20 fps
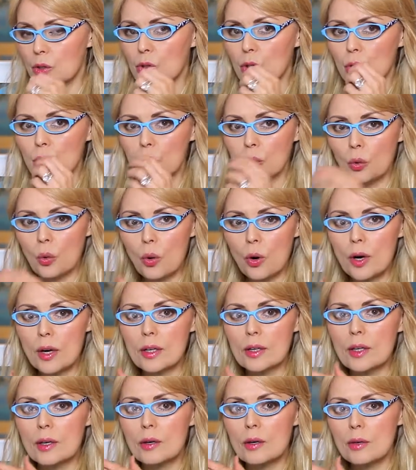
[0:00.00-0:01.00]
The
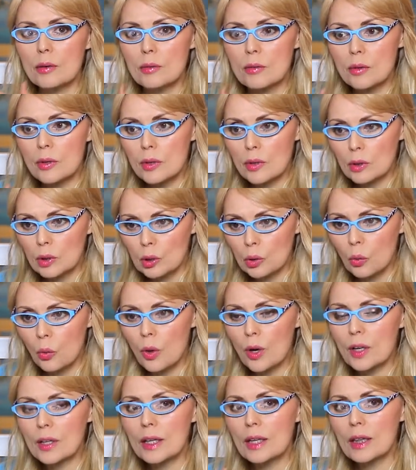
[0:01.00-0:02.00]
Lord,
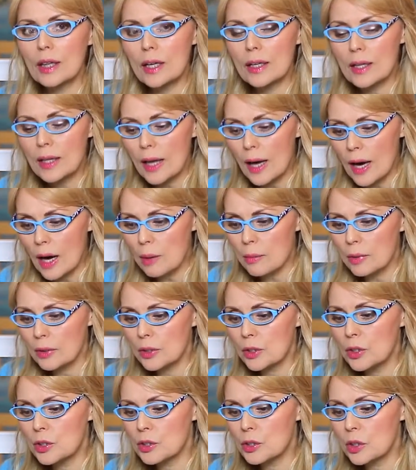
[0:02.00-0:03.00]
Lord, let it happen.
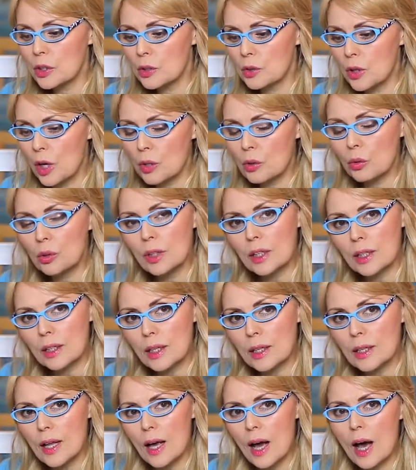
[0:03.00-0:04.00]
He's not only
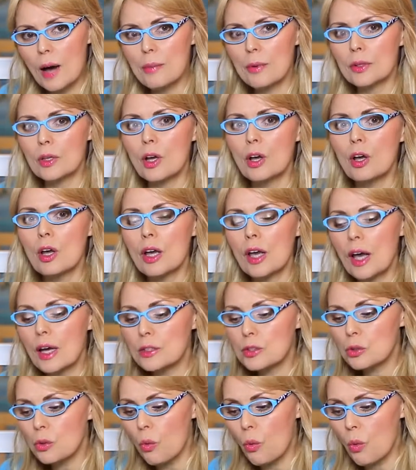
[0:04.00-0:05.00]
it happen,
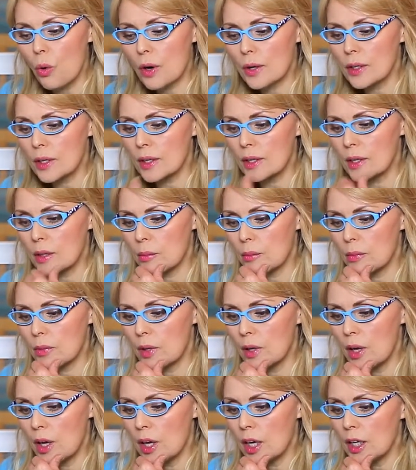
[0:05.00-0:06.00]
has ordered him.
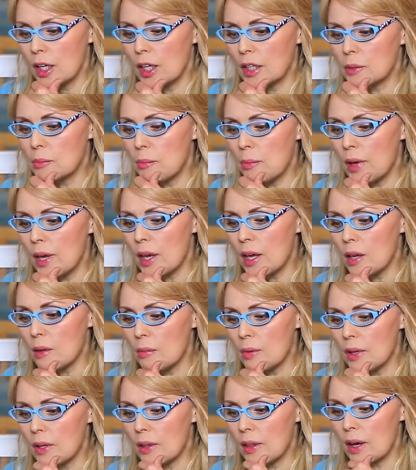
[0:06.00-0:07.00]
It may
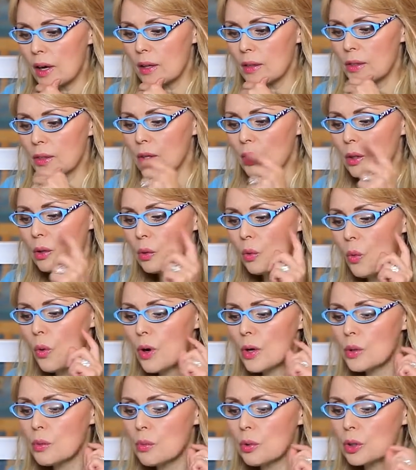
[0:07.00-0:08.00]
be that the
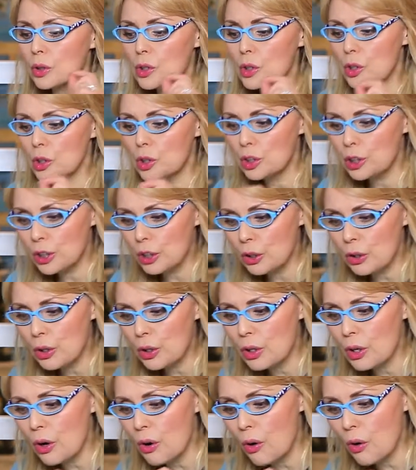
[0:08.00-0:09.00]
Lord will
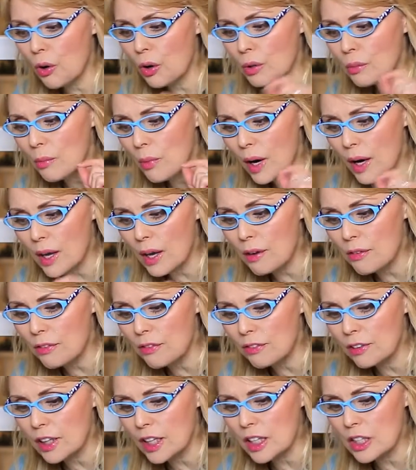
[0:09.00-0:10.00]
look on my
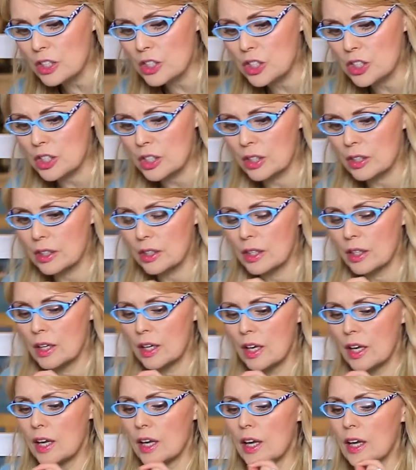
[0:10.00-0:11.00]
affliction,
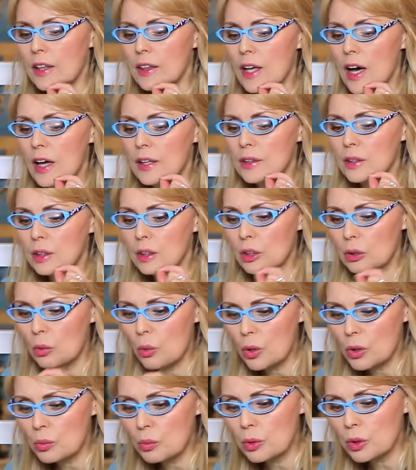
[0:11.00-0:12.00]
and that the
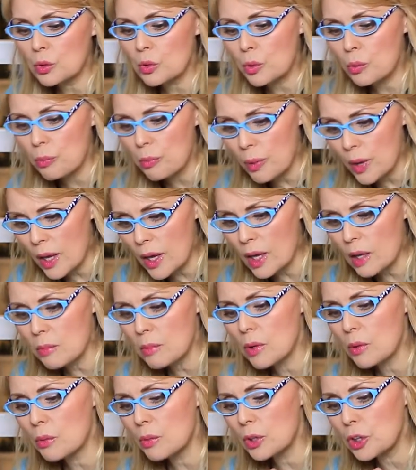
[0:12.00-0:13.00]
Lord will repay
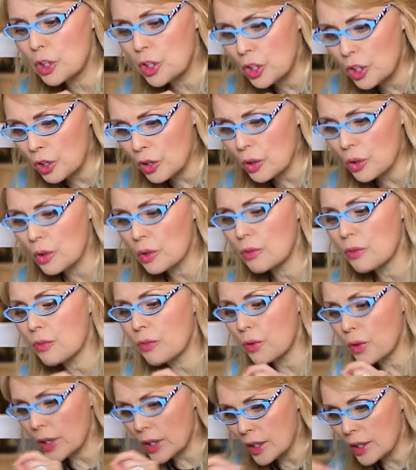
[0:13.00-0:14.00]
me with good,
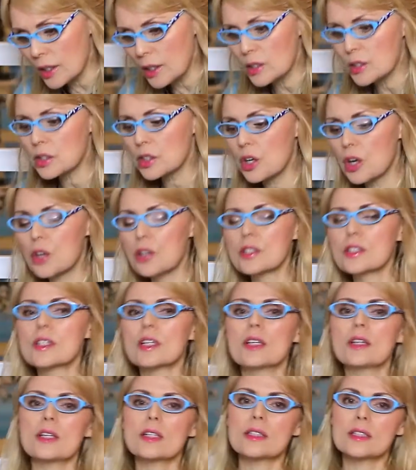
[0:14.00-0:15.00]
for he is
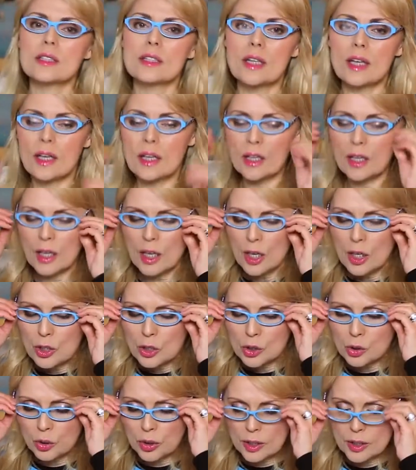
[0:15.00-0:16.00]
cursing this day.
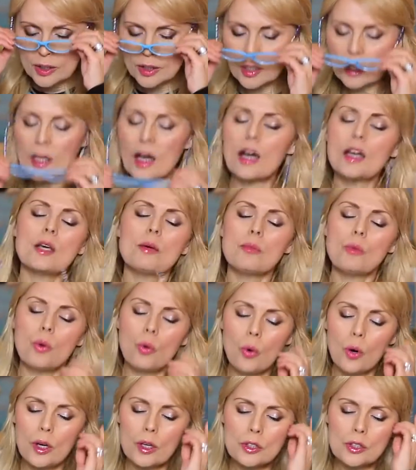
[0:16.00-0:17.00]
So he said, I am
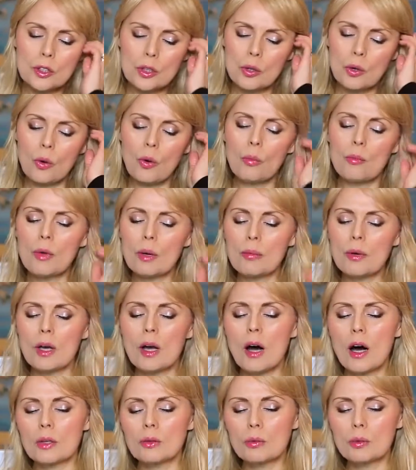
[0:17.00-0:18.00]
going to go. Maybe
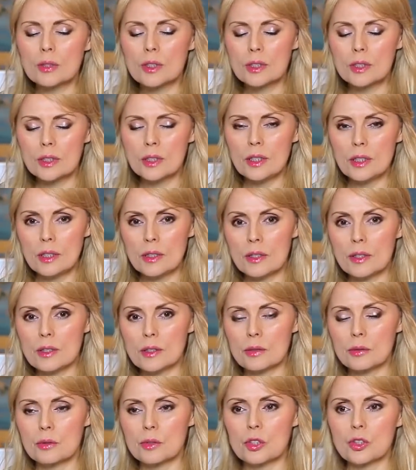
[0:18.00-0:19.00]
God will see
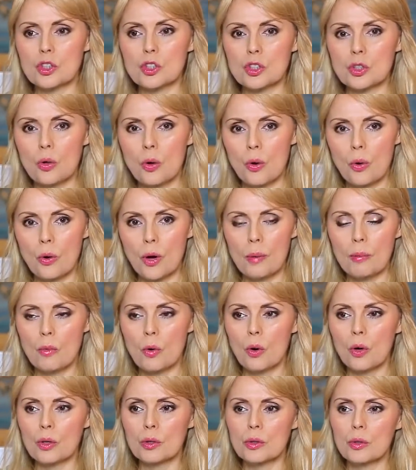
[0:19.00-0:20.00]
this, the sorrow I'm
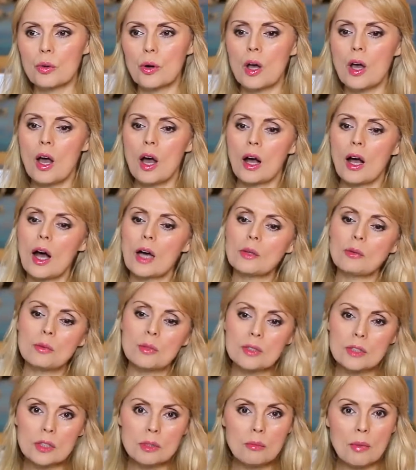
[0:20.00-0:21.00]
going through. God
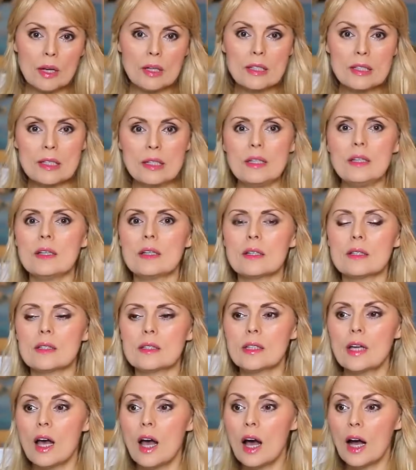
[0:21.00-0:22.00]
will see my
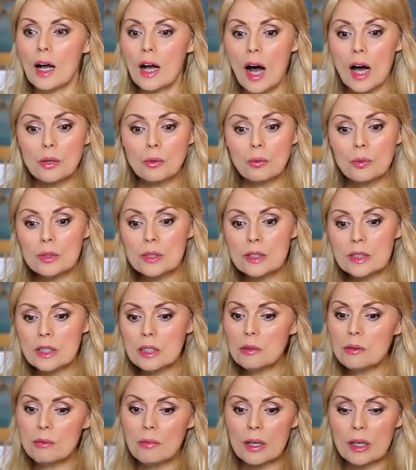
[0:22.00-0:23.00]
tears. God will
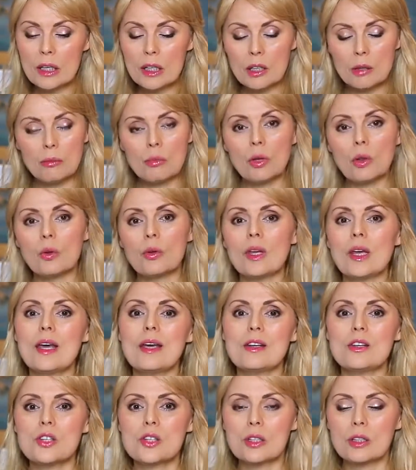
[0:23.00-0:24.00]
see my
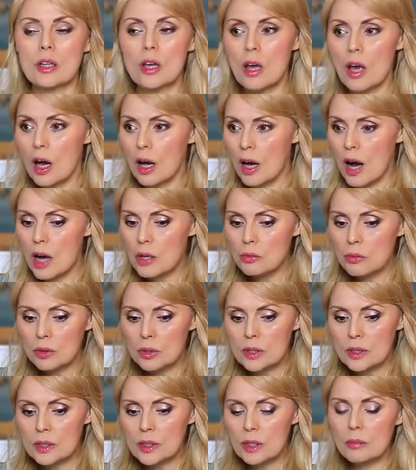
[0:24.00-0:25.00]
humiliation. God
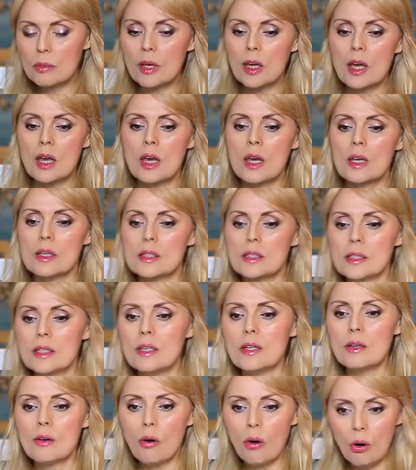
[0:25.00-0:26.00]
will see me,
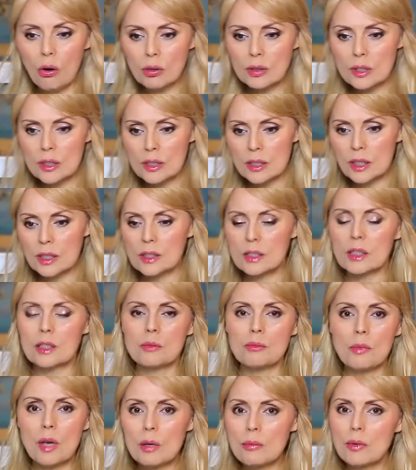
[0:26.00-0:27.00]
see all these things,
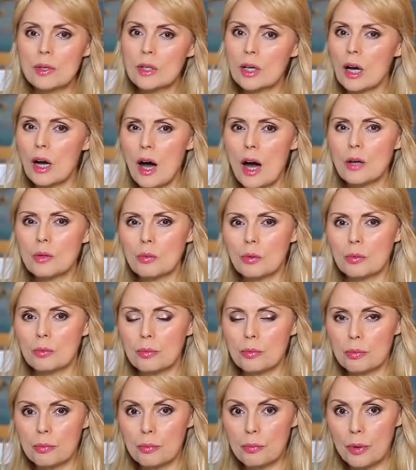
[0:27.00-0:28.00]
and maybe God
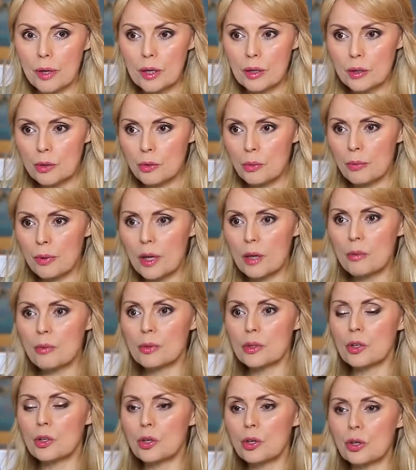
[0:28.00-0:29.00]
will pay, repay
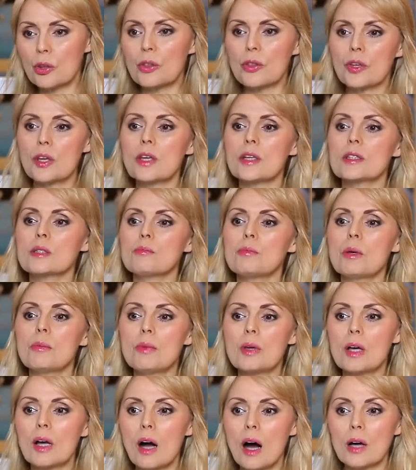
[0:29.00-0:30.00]
with the good things.
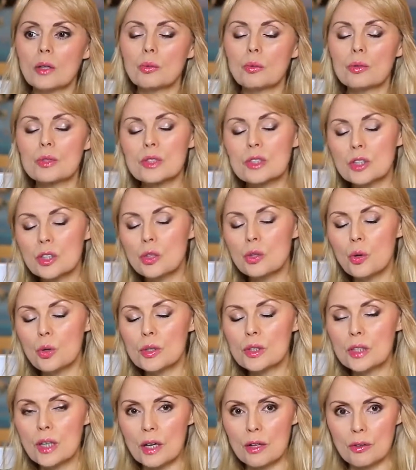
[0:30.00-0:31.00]
Maybe God will see
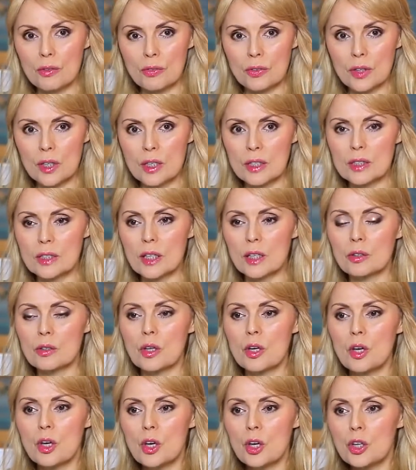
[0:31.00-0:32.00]
those kind of things,
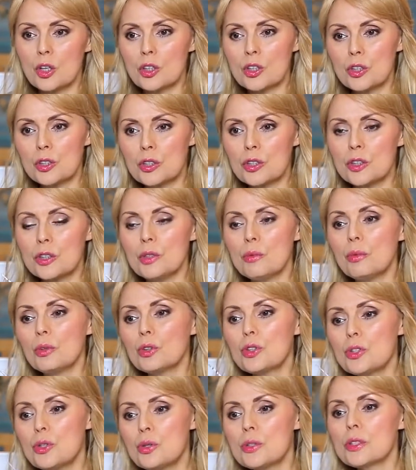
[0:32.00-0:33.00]
and he, he
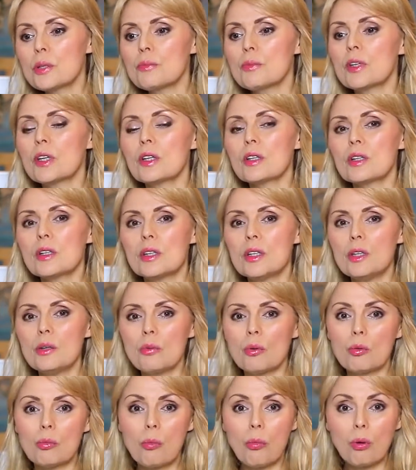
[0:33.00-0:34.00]
will do something, and he
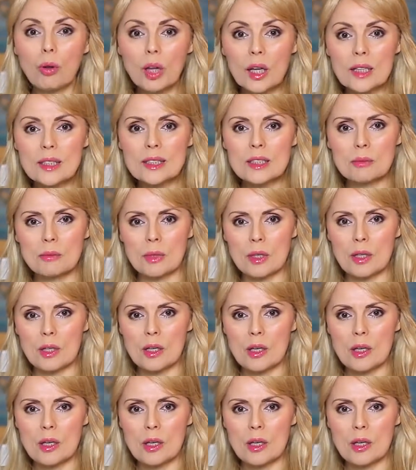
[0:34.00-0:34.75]
will bless me.